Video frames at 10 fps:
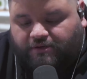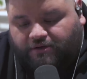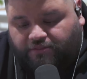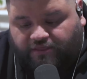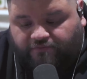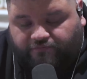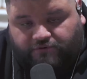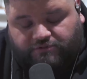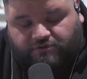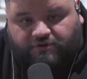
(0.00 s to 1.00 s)
A theme for
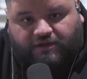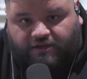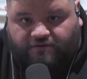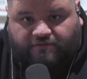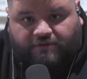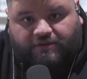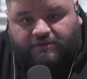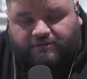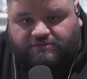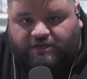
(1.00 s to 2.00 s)
a certain kind of
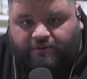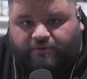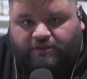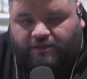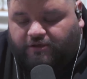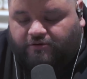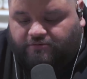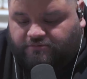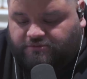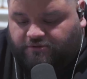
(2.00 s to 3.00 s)
time of the year.
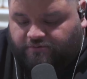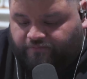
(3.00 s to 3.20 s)
So